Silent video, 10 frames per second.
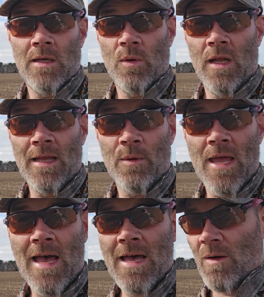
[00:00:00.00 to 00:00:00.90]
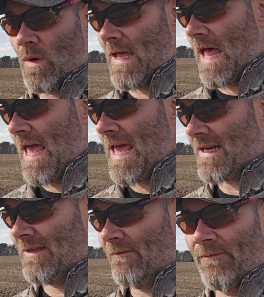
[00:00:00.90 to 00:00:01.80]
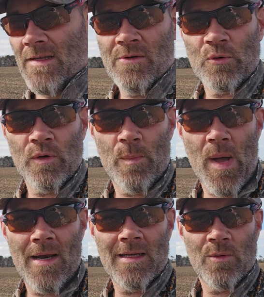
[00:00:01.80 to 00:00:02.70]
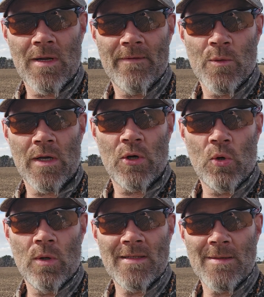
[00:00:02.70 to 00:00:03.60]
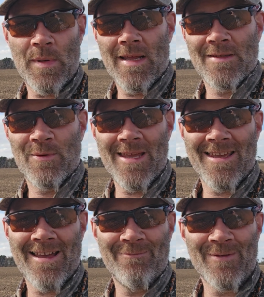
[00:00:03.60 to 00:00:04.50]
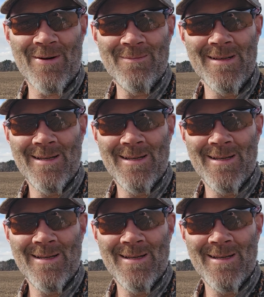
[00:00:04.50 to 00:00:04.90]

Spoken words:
Well, here we are out in the field, or the paddock, whatever you want to call it, depends where you come from.